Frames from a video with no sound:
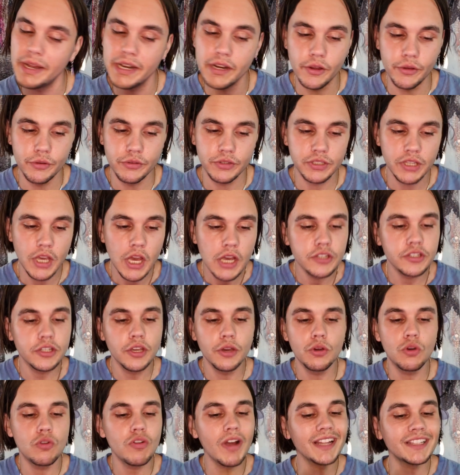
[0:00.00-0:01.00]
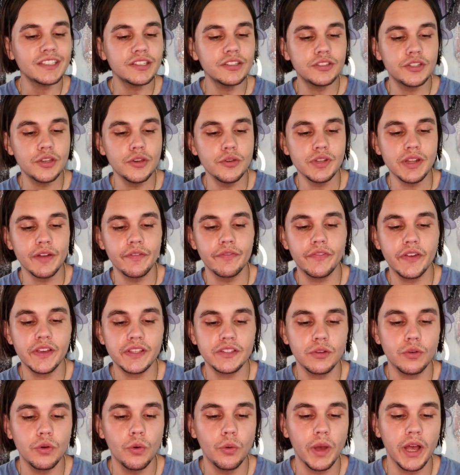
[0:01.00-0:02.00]
my notes. So gratitude and
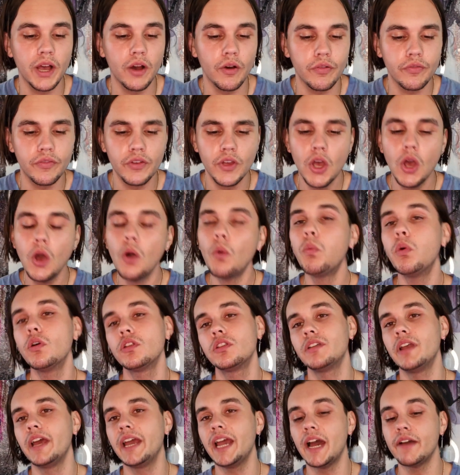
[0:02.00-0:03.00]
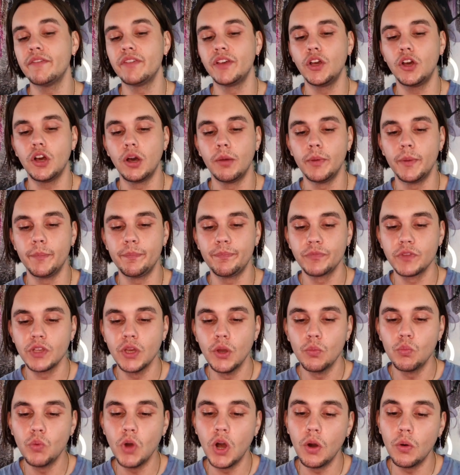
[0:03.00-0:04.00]
physical health, what do they have in common?
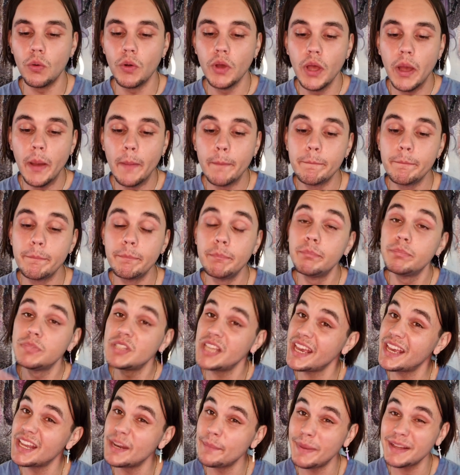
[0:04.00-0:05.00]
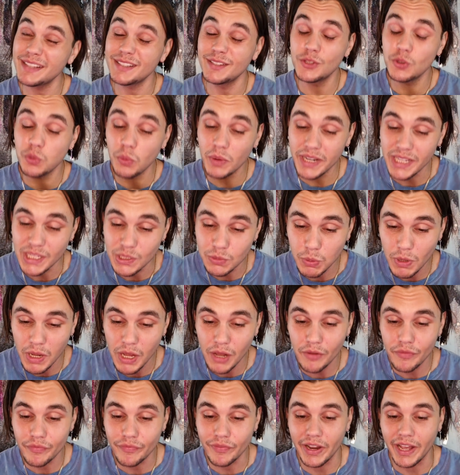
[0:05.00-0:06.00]
Well, taking it back to
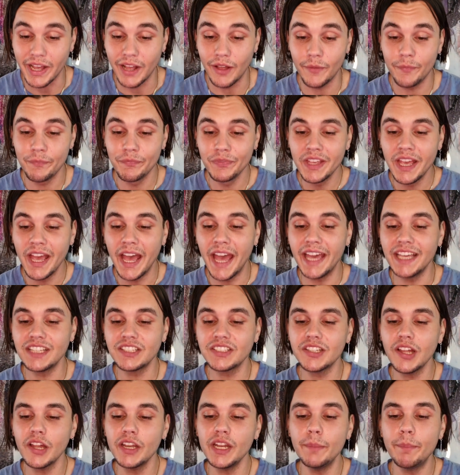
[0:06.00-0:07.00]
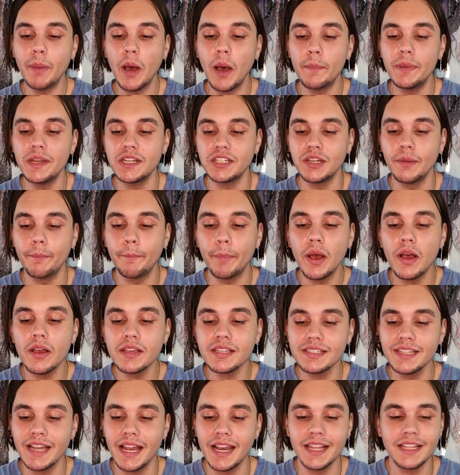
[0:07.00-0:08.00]
2012 now, a study published in
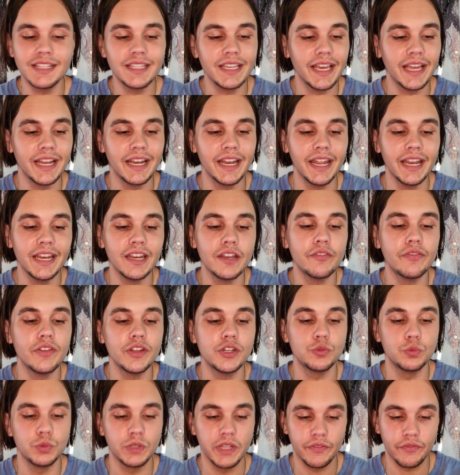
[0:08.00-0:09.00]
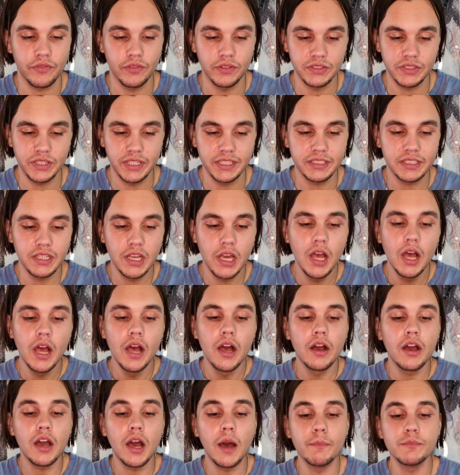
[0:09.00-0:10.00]
Personality and Individual Differences
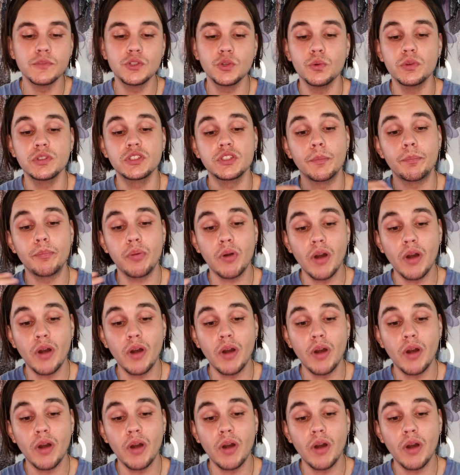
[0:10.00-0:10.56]
come to a